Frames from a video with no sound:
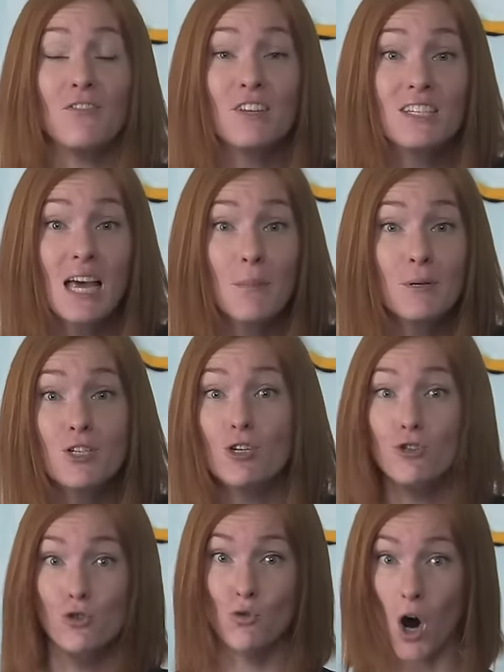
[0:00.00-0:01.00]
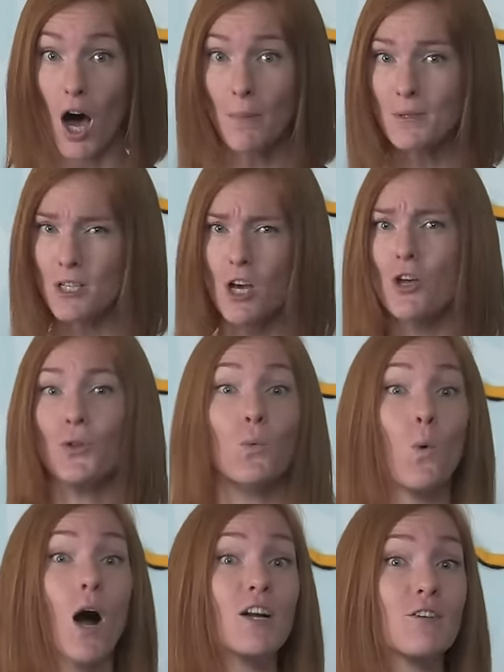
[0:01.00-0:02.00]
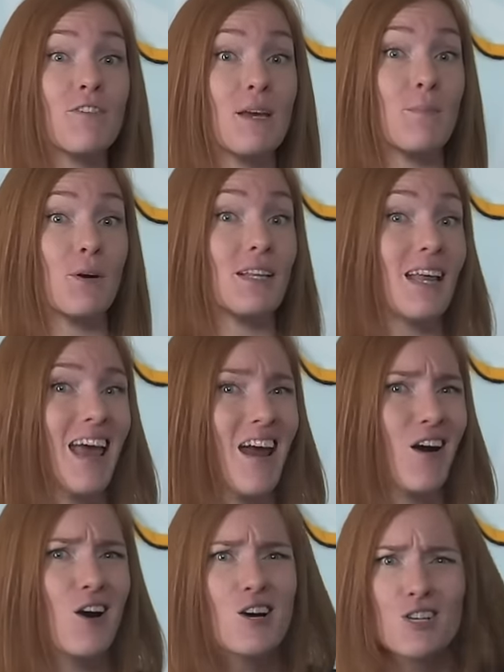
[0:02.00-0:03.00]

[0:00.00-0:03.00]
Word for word: If the temperature drops, the water vapor in the air